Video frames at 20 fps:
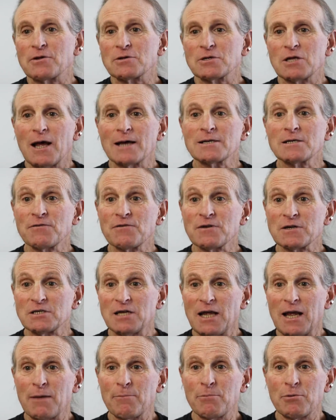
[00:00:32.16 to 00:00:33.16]
There's lots of
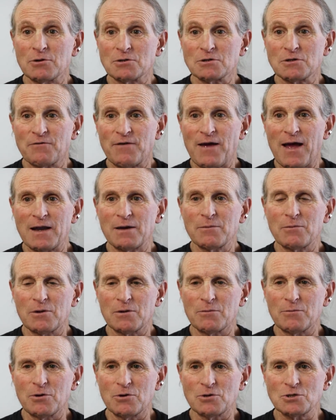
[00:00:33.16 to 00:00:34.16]
examples of
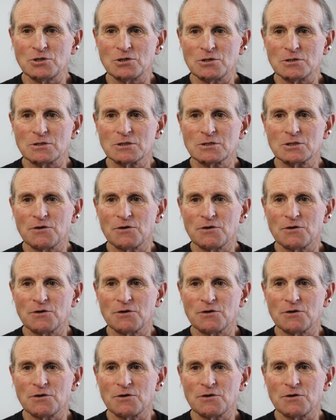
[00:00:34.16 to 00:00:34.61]
animal emotions.